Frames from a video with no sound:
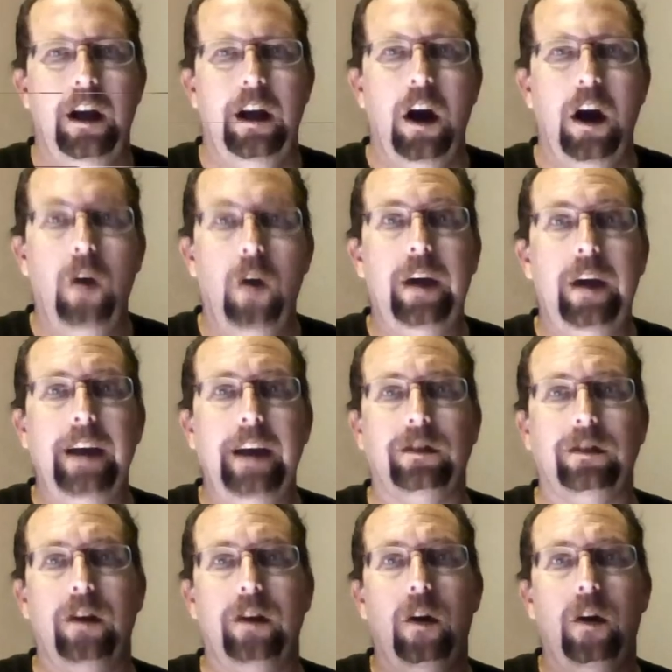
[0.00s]
Okay,
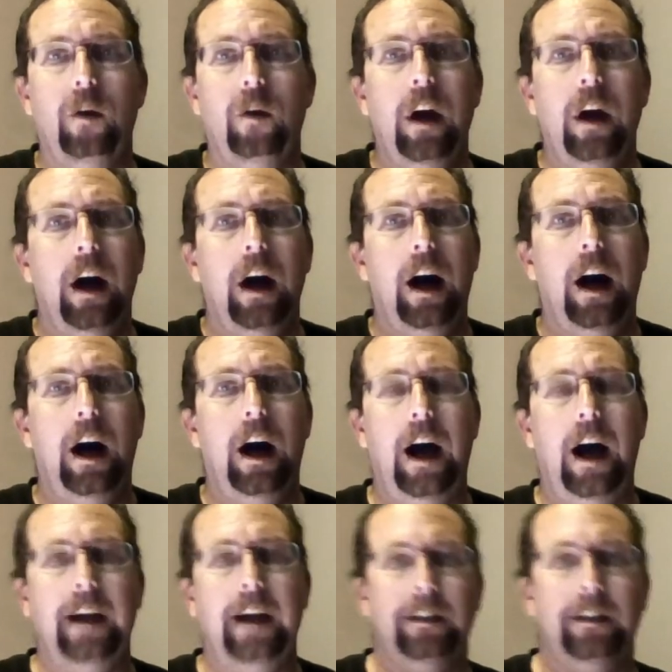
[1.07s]
so
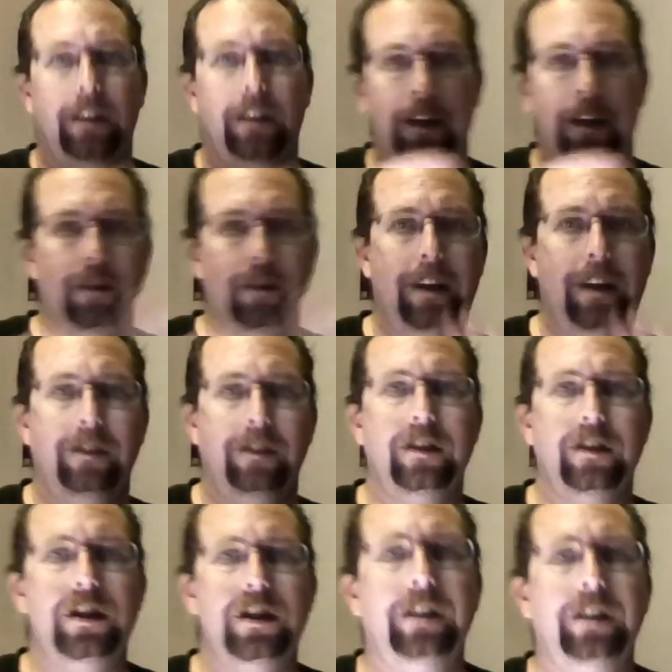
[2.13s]
I did a
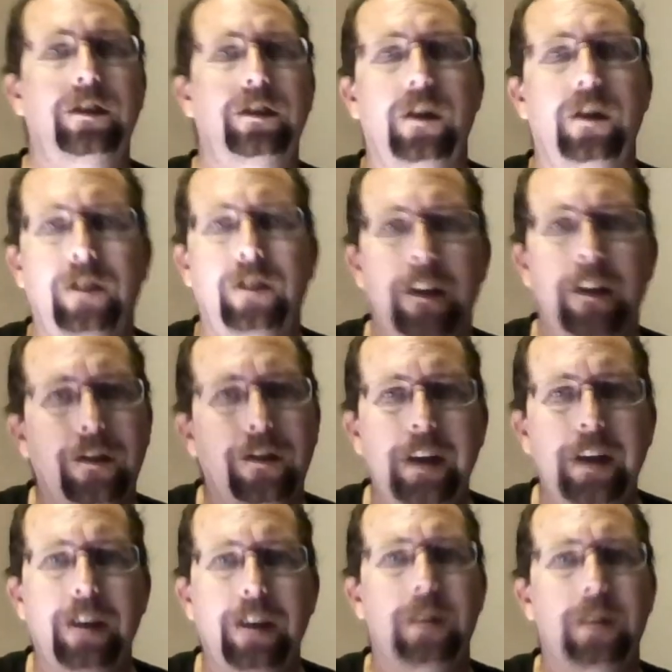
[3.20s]
transition. You notice in this
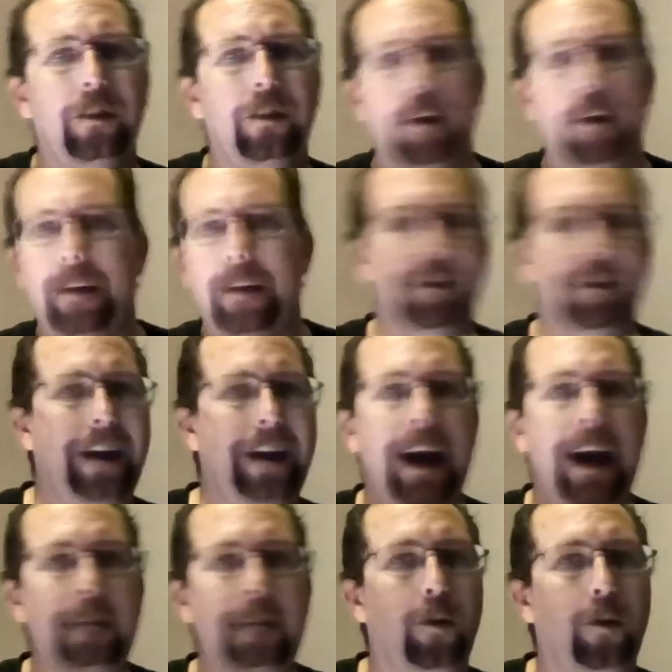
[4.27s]
video there was a little bit of
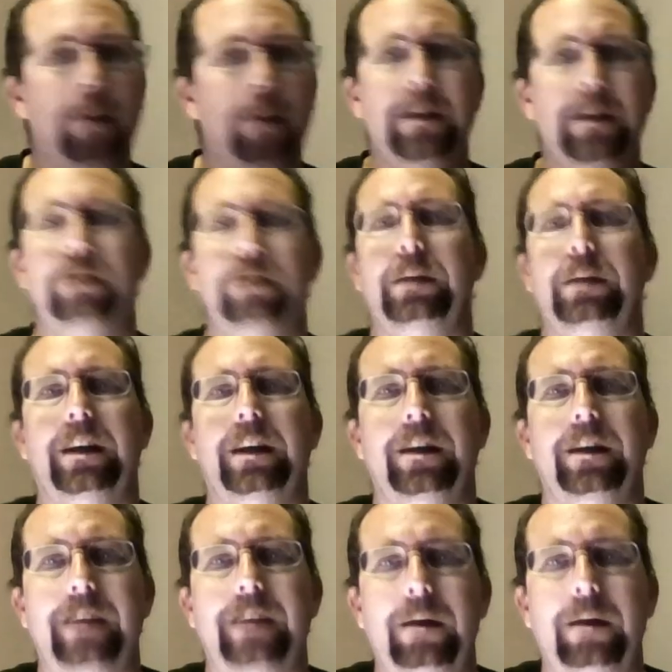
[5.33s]
time warpage because
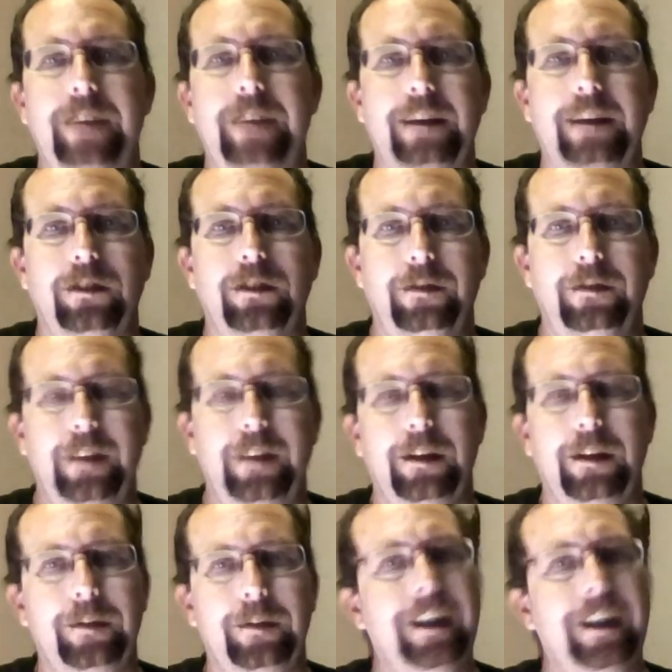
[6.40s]
that was actually
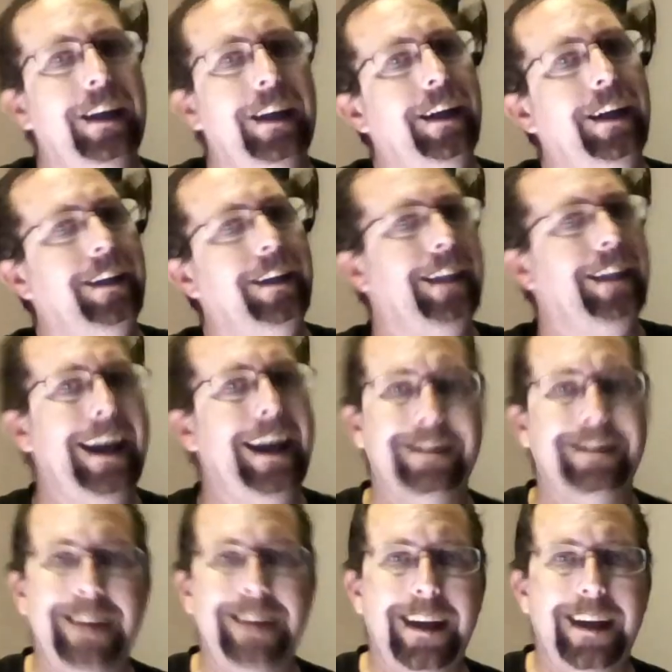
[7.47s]
filmed last
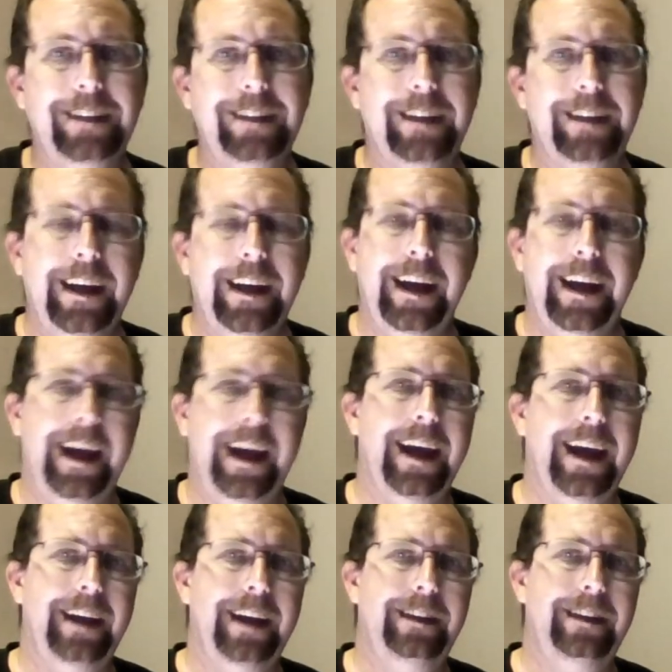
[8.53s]
night,
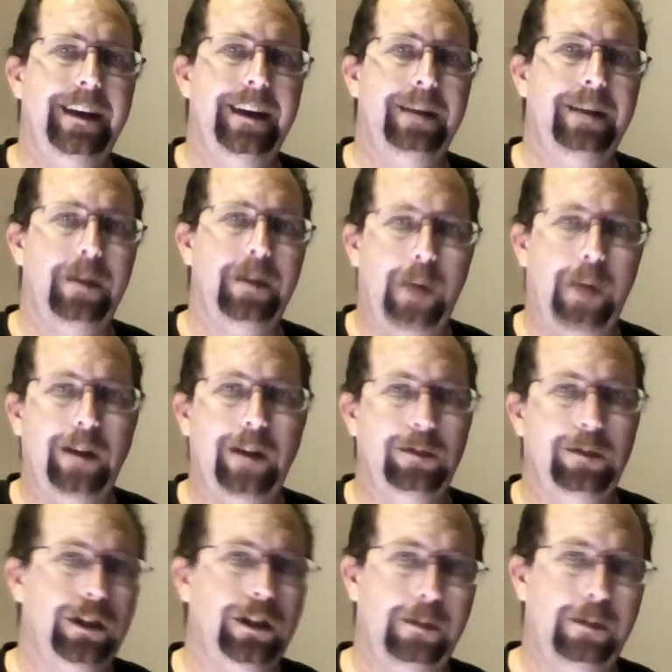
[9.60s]
and the part that was
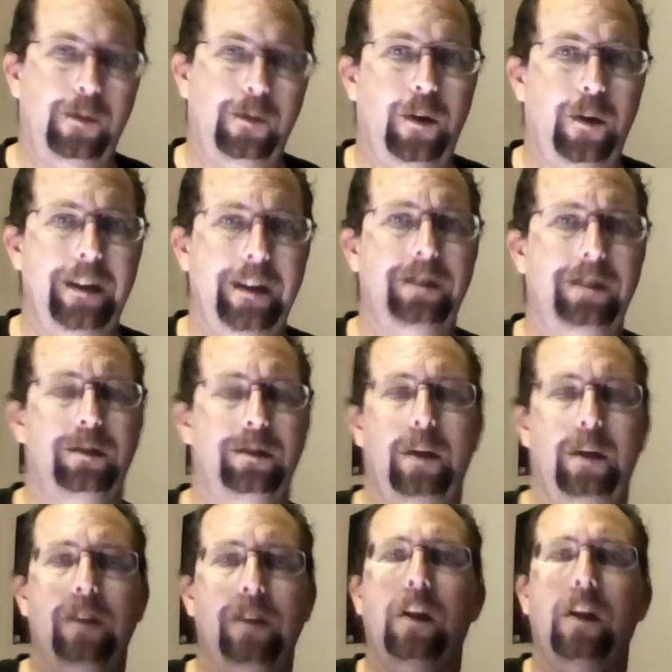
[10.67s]
just before this, as well
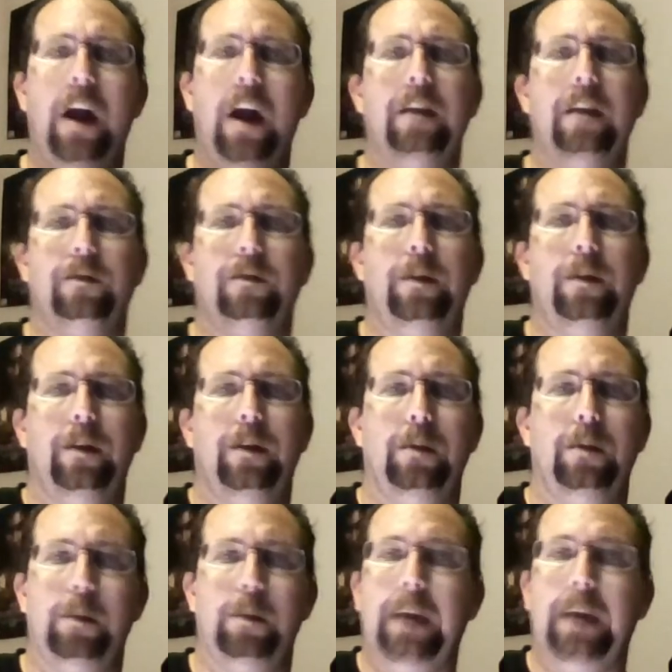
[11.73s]
as a lot of
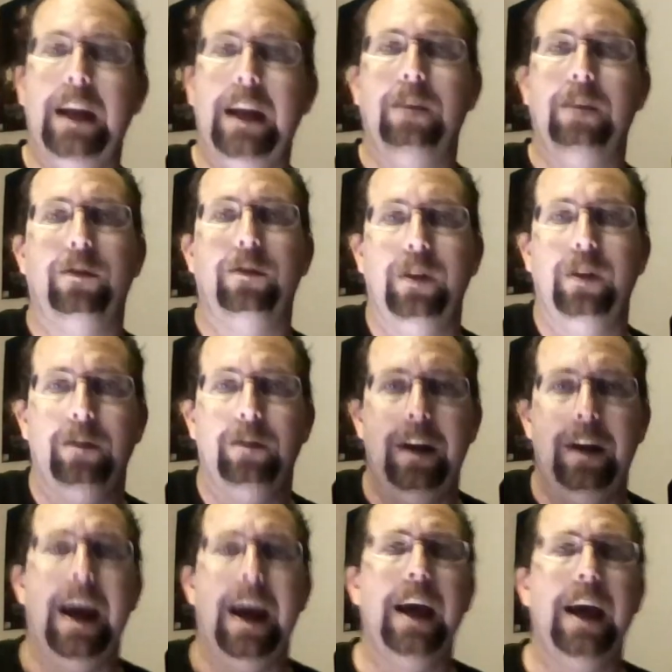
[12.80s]
the beginning was filmed
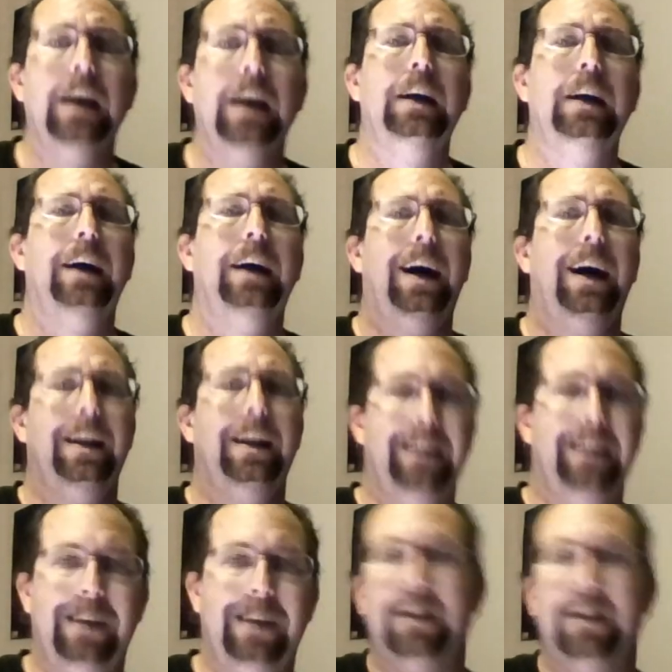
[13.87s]
today, then
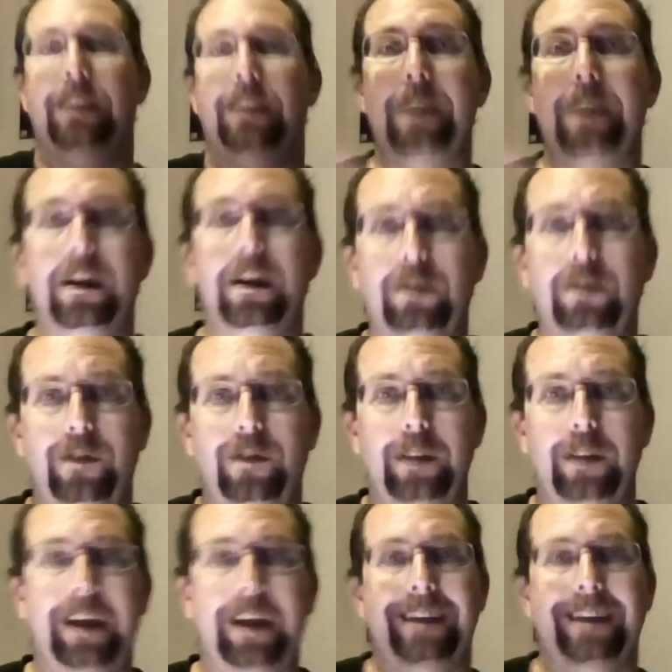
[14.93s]
everything in the middle was filmed
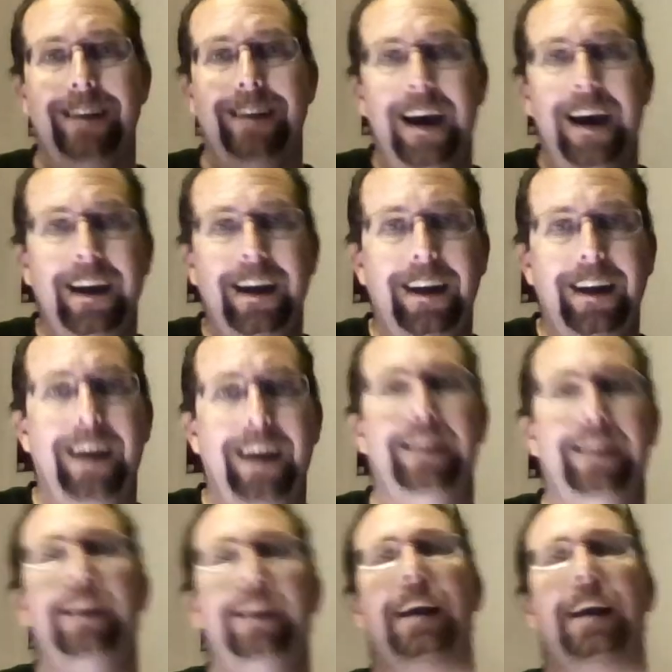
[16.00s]
last night, and
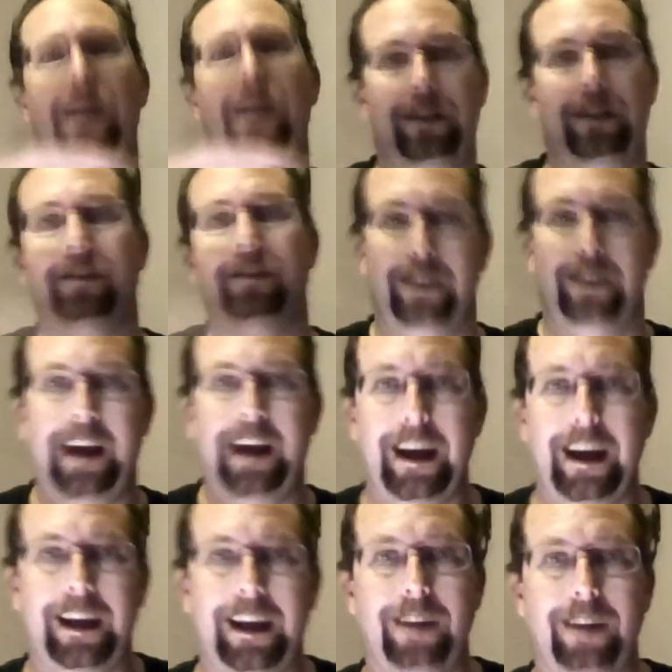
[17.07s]
then now it's today
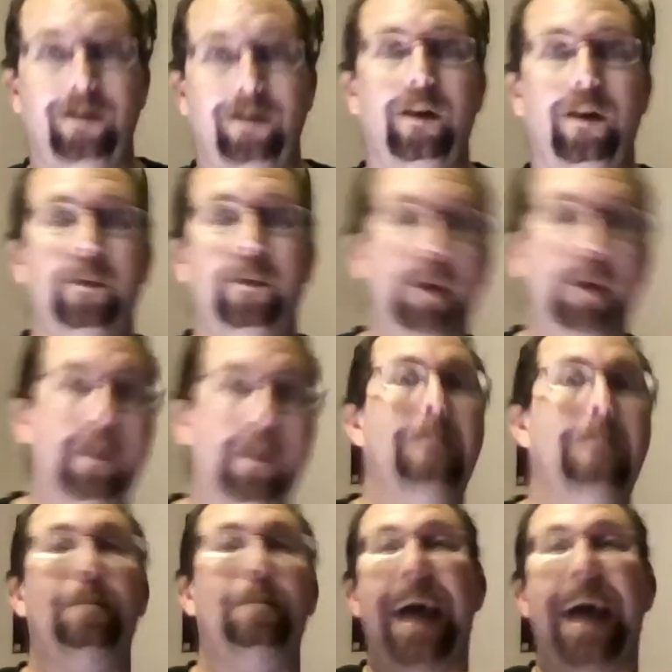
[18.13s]
again. So we
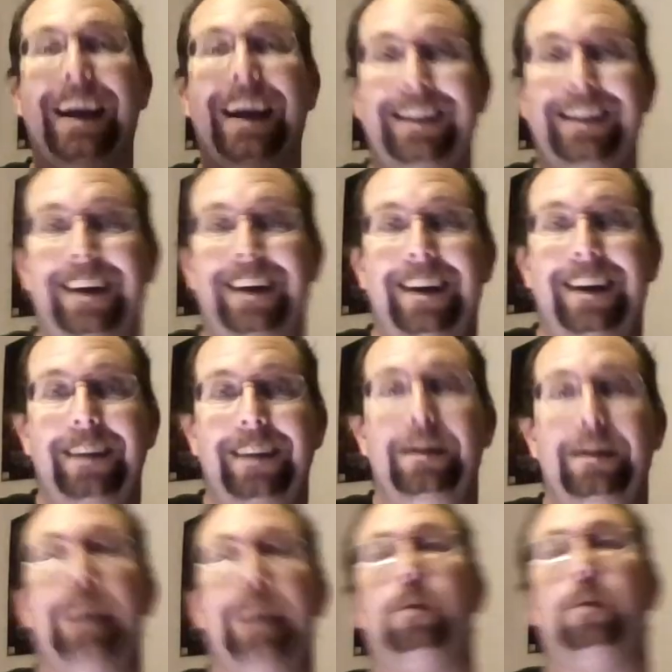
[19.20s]
went back in time, and
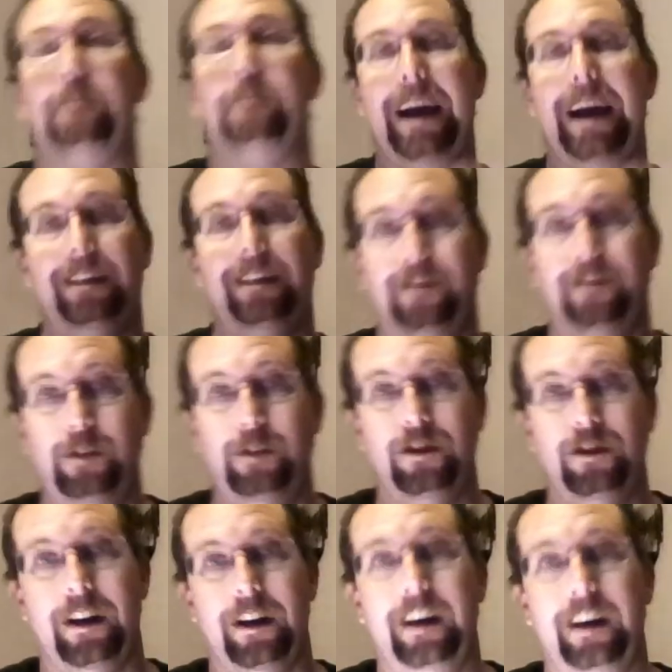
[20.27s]
now we're back to the
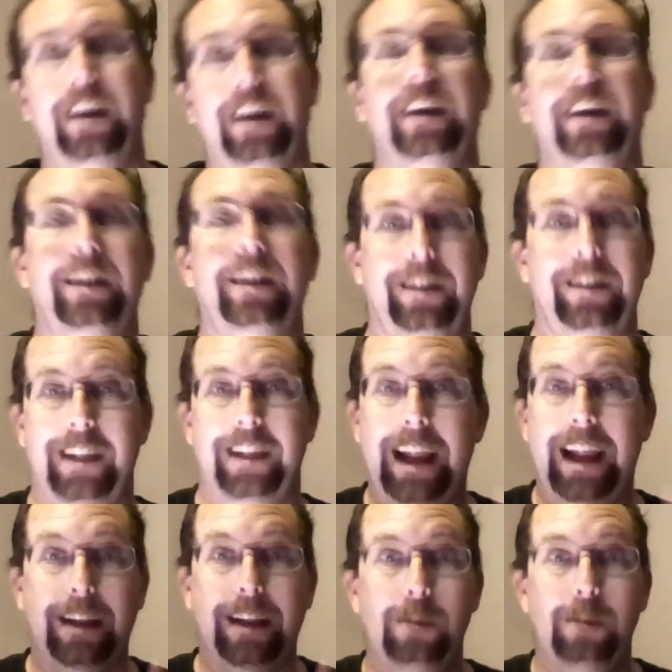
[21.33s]
future, like
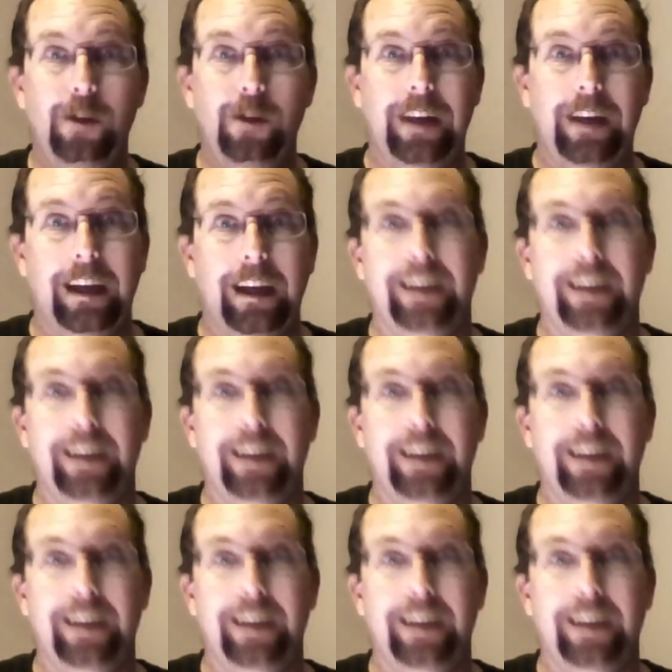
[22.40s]
the movie.